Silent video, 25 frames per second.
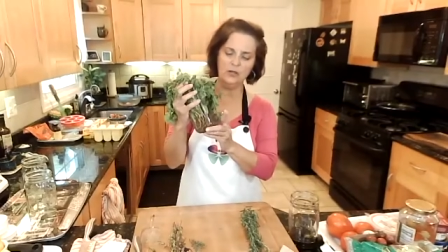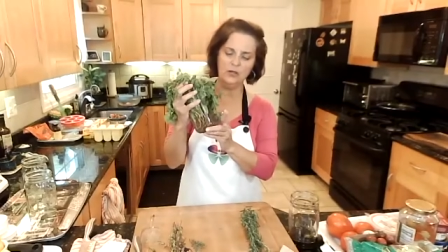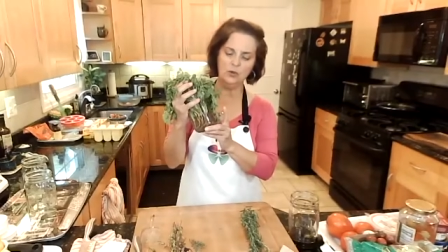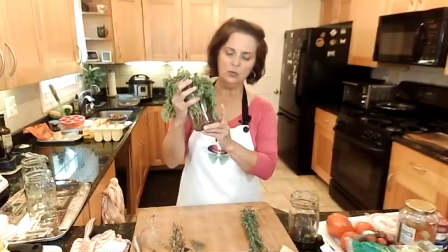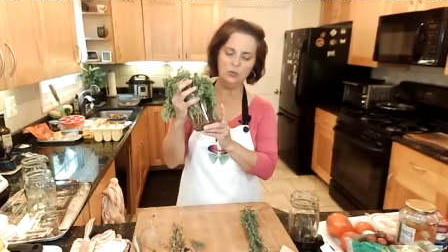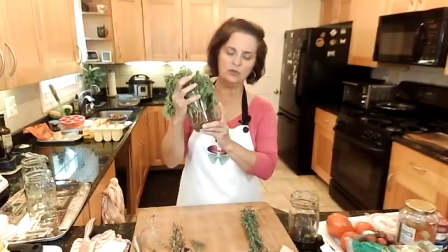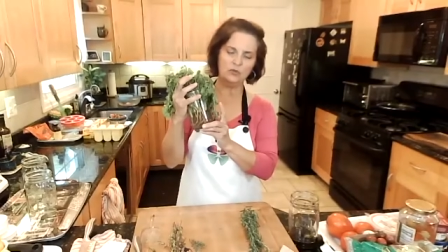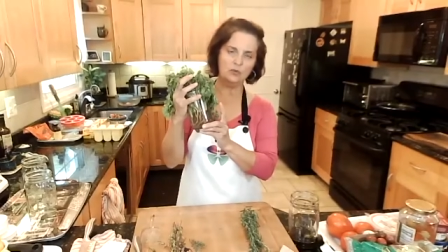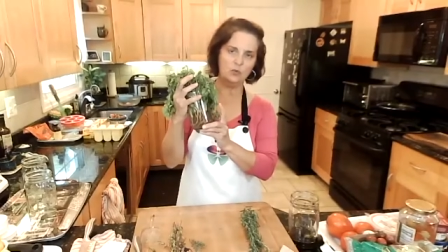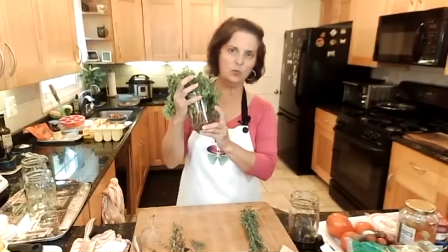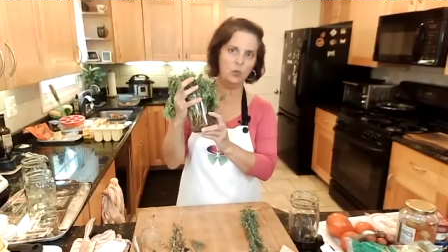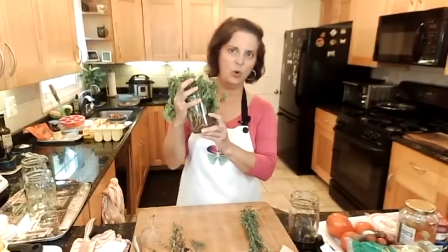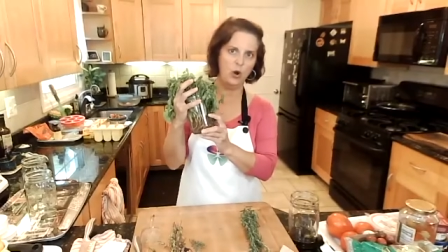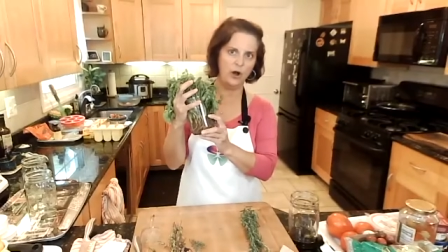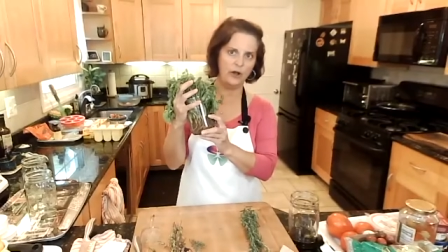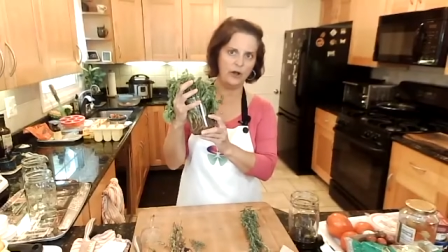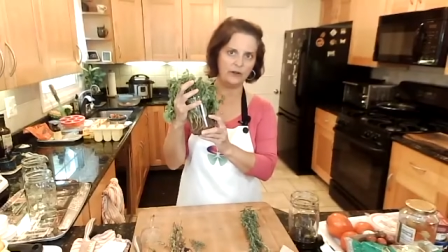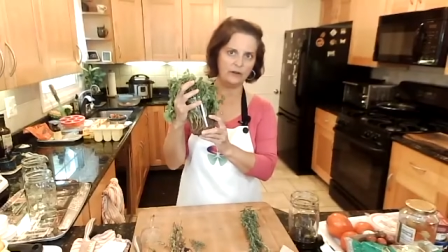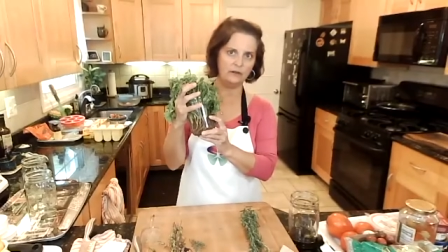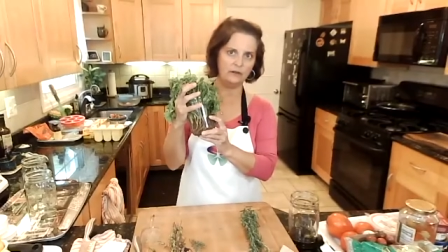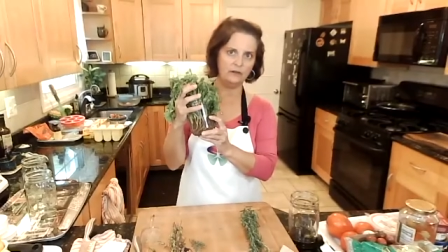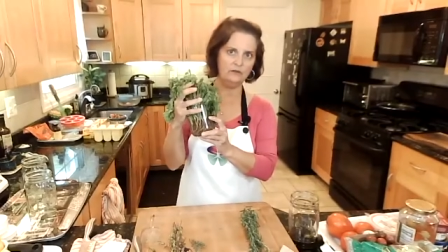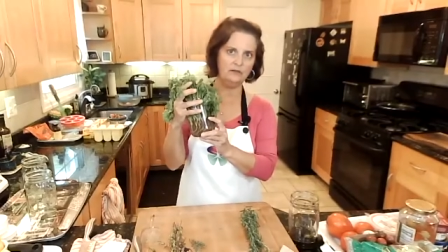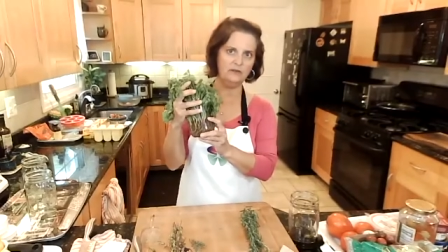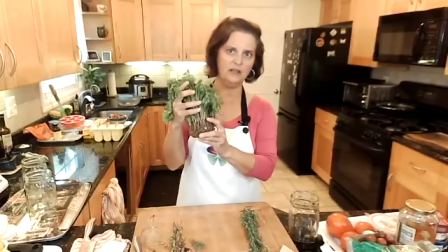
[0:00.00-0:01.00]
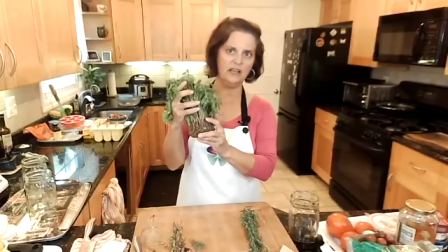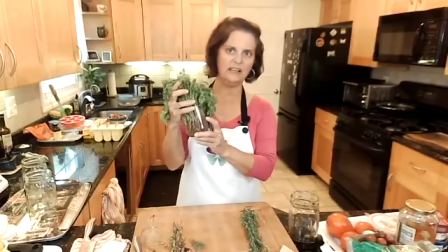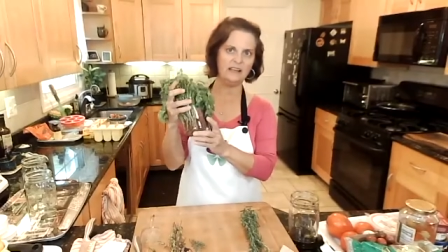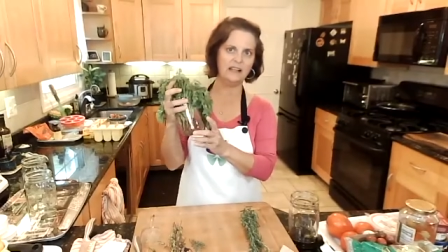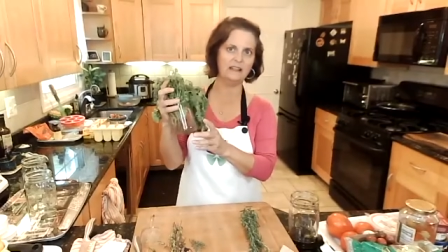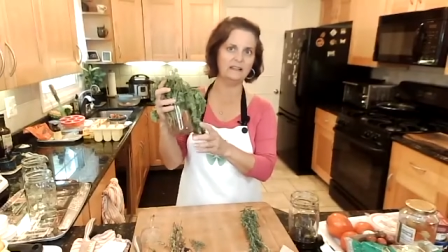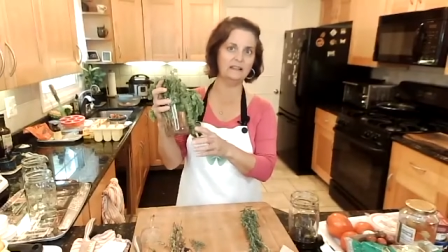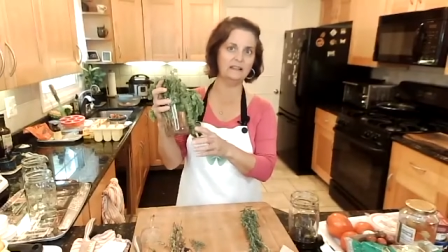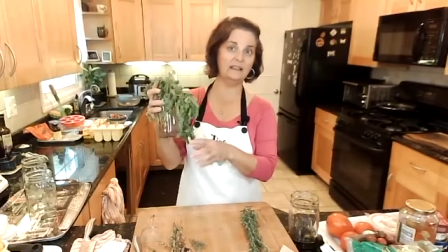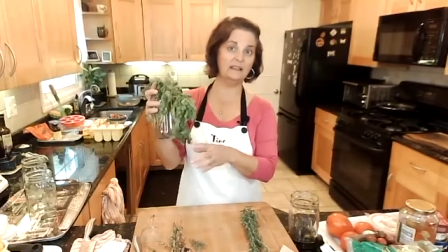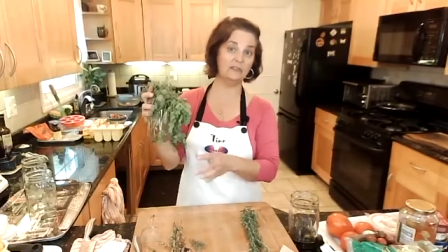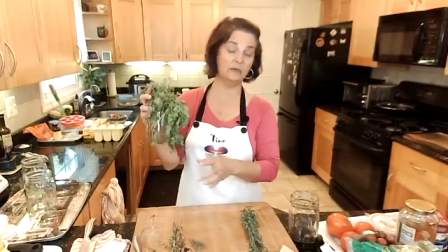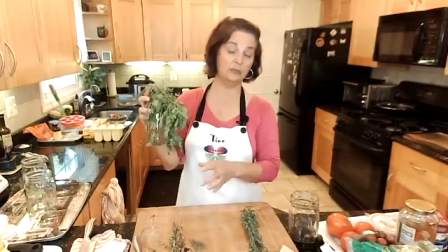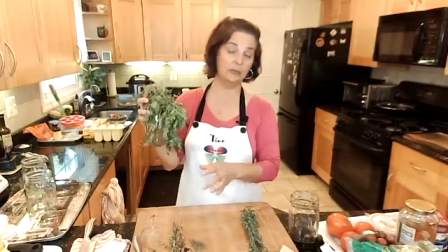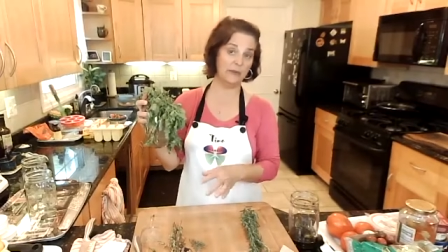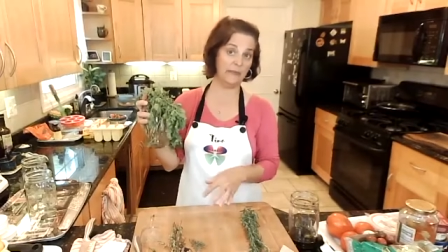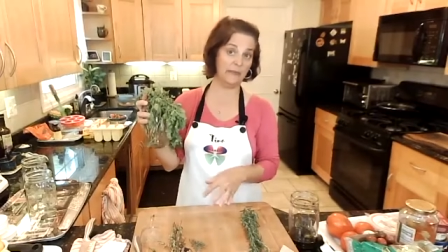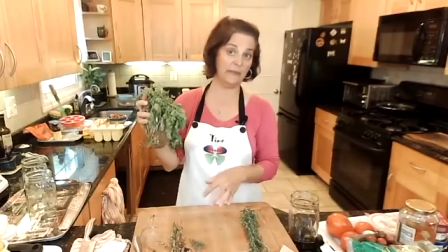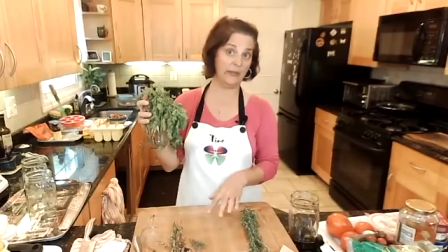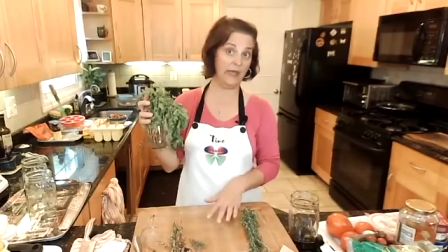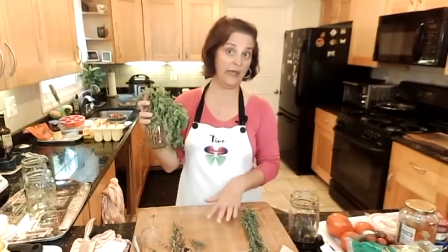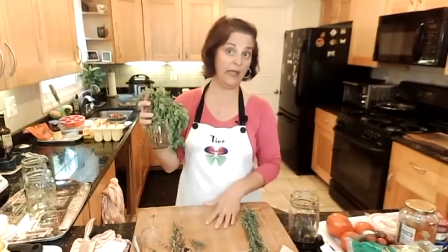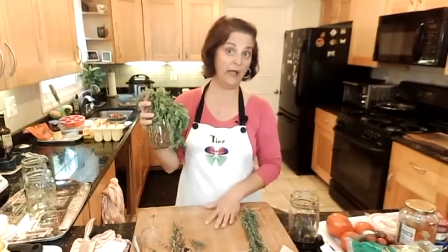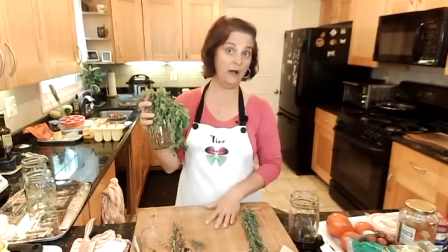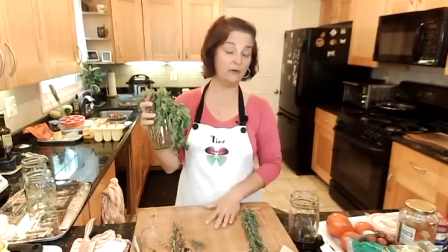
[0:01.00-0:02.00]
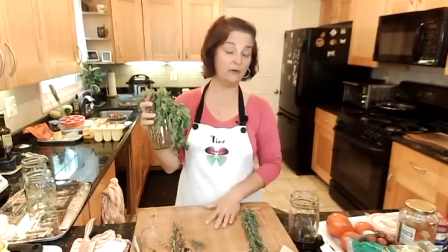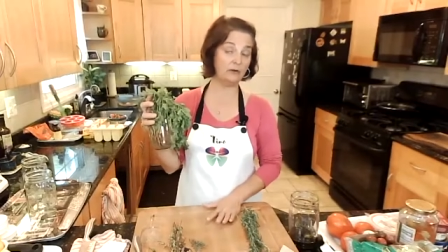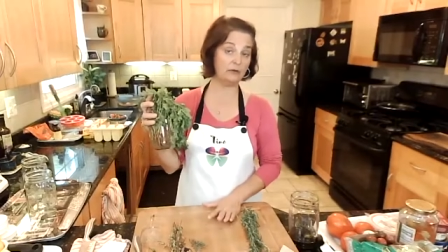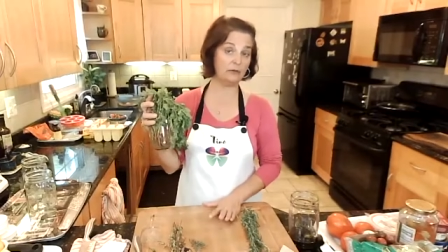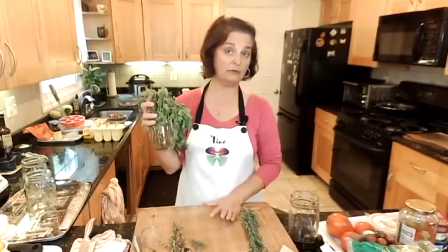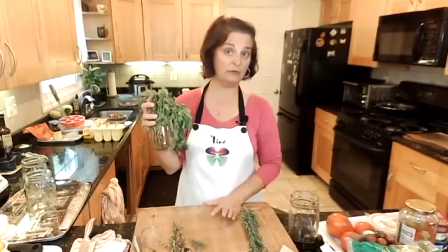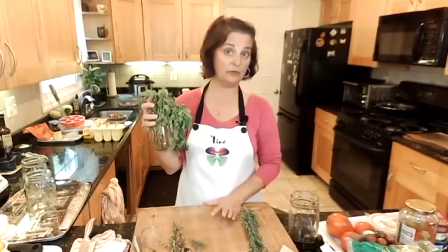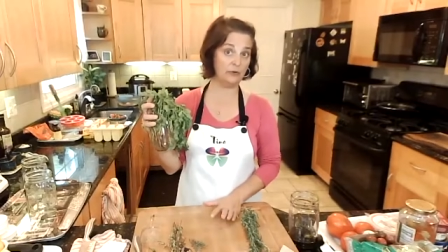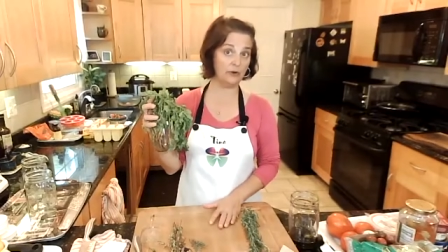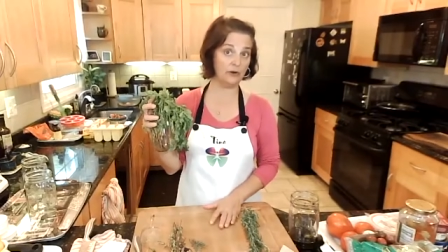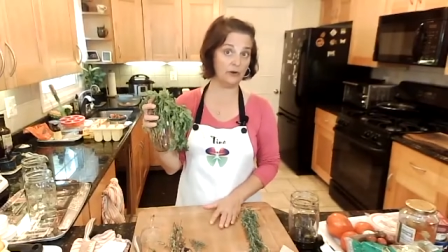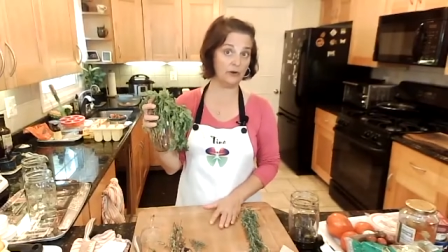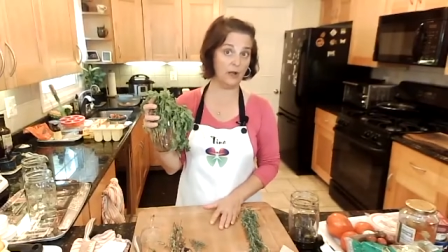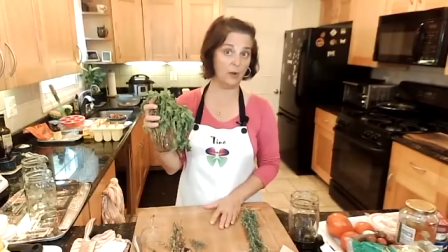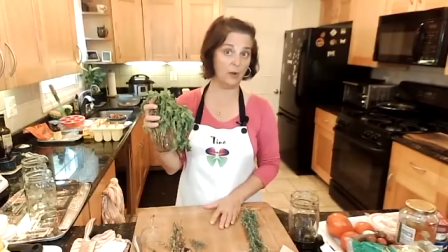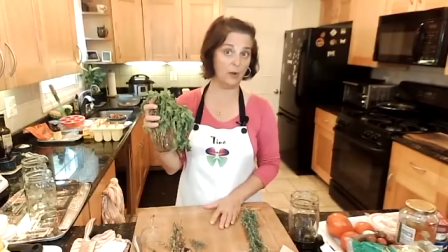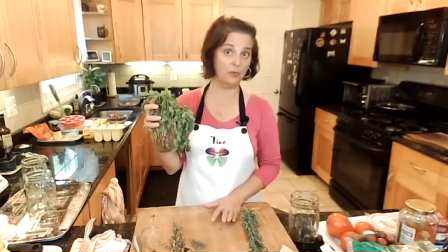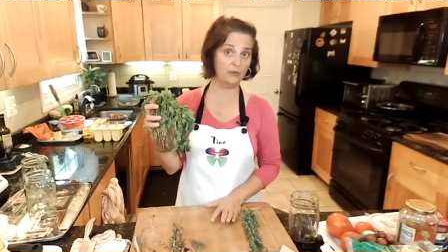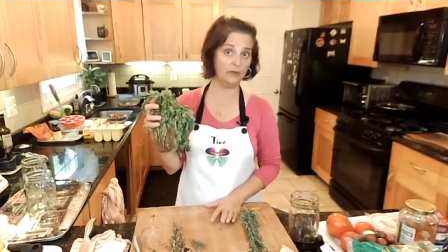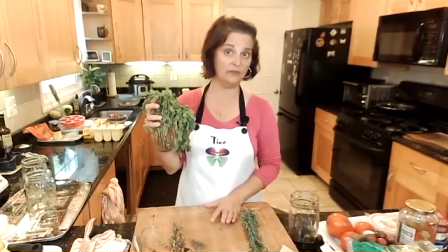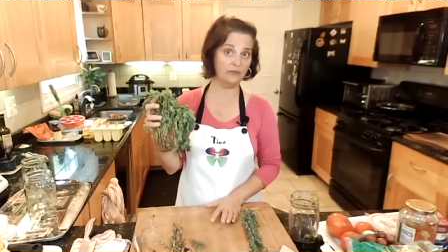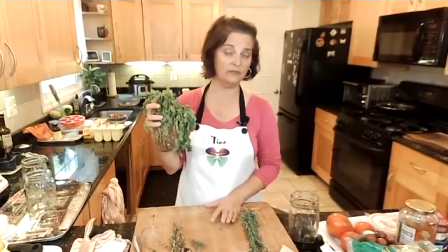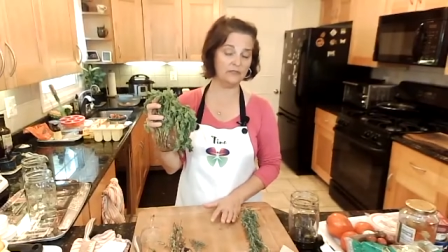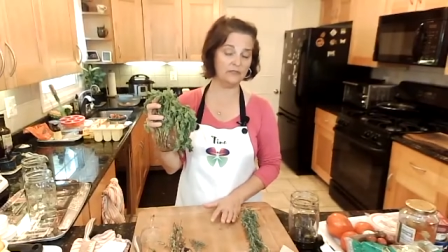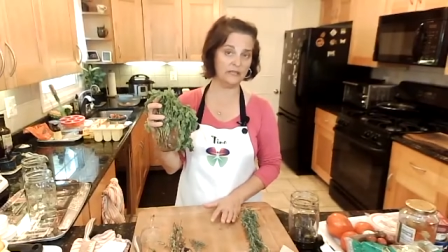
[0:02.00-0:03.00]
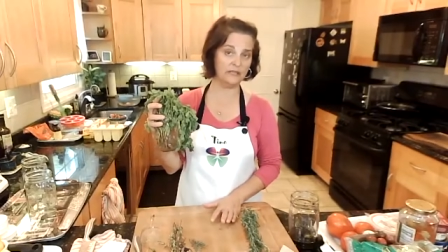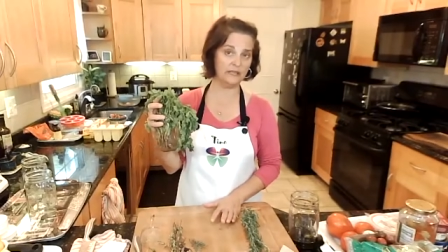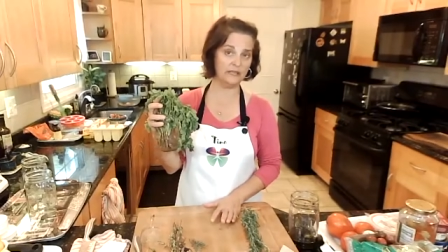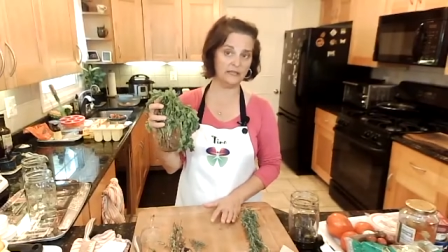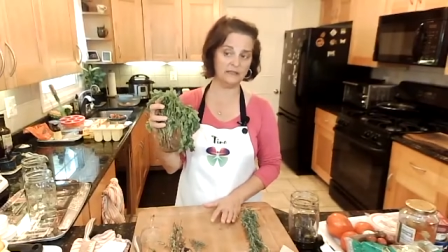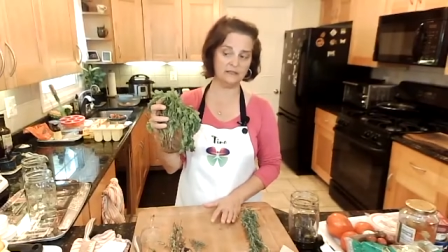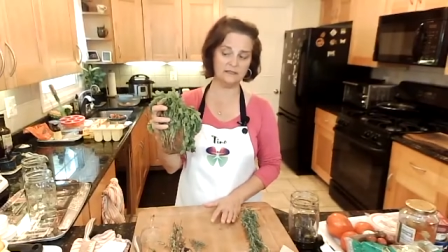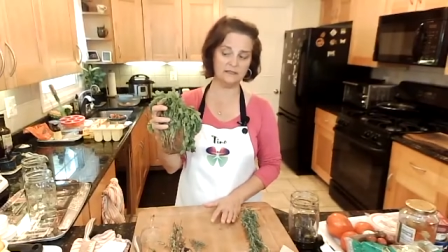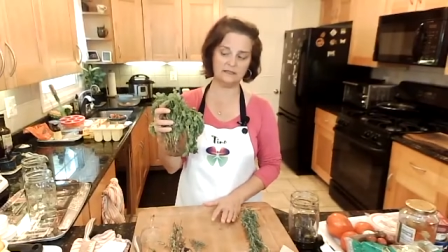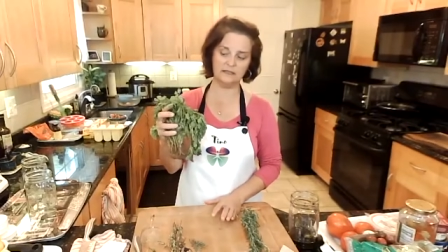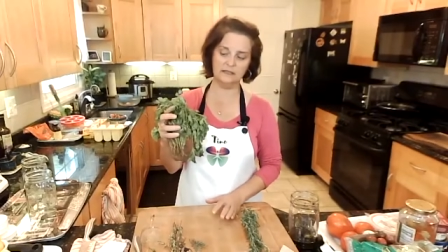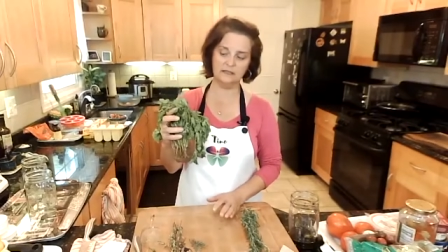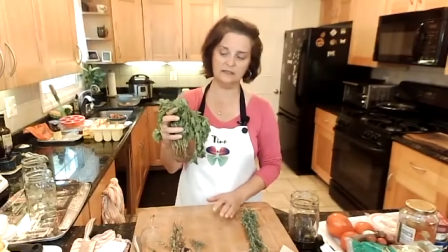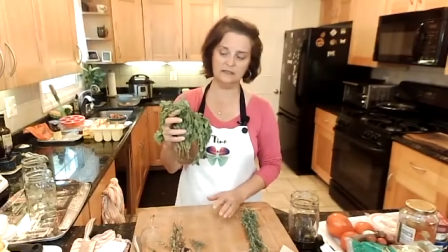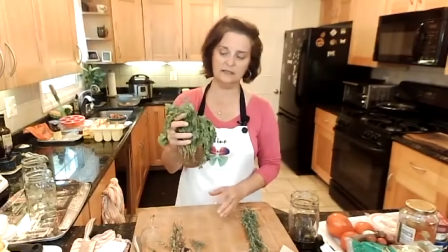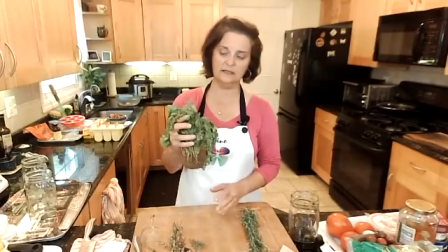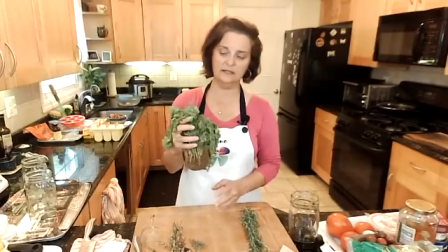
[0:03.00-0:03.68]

with water and I leave them on the counter for a couple of days.